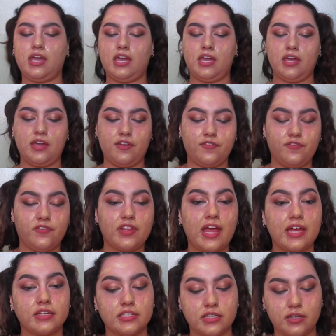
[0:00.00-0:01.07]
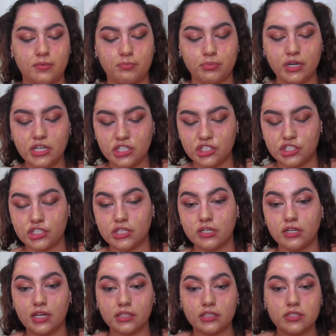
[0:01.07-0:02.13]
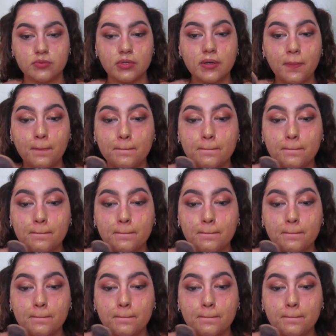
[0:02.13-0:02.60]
a flat brush like this one.